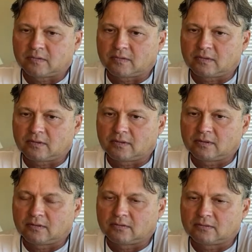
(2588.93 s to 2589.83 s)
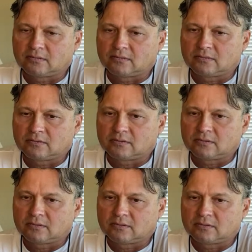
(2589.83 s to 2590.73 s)

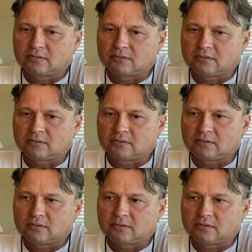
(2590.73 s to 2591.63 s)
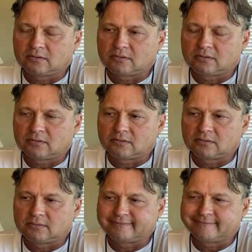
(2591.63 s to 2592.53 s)

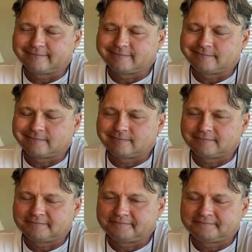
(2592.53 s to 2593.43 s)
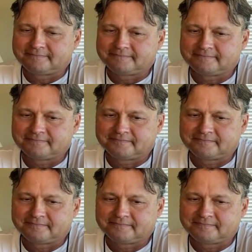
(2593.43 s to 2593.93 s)
[no speech]